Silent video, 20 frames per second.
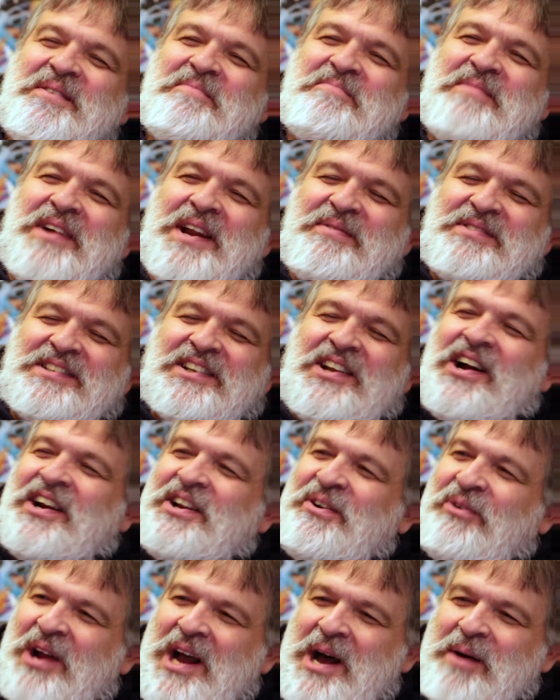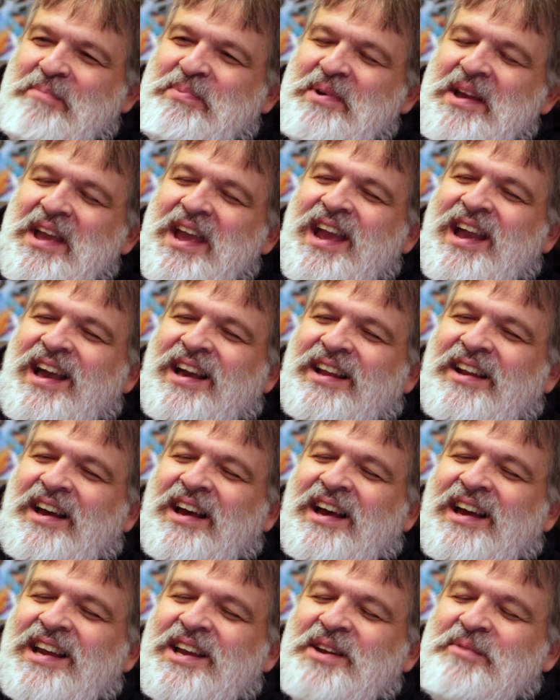My name is Lonnie Robb, and
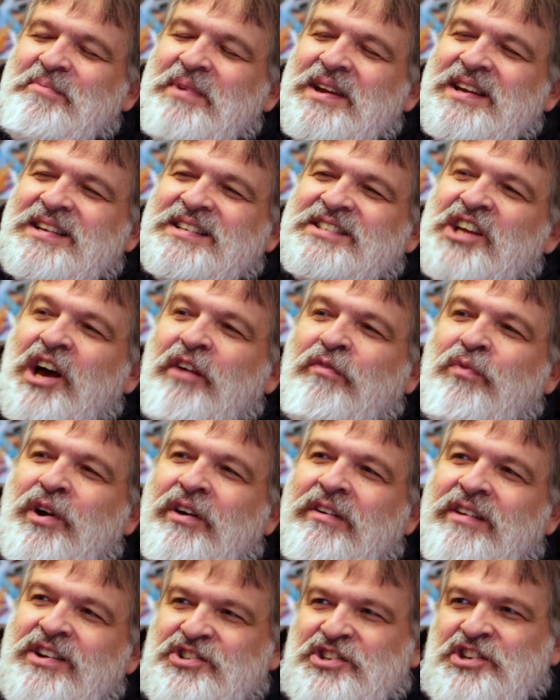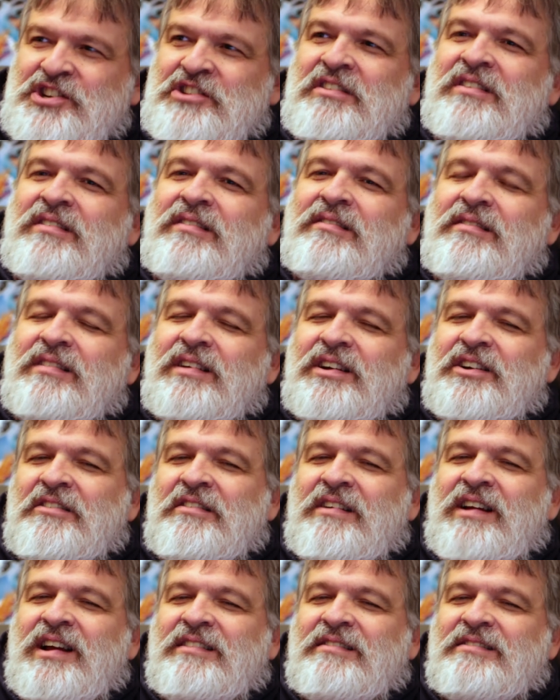I am a software engineer here
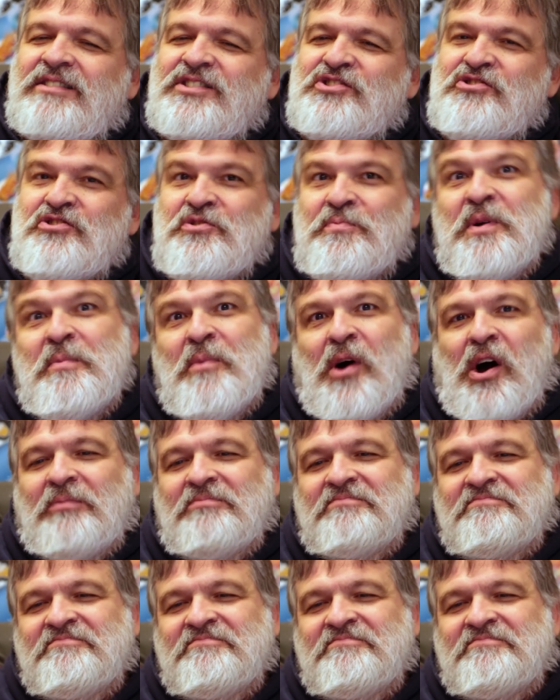at Stern Pinball.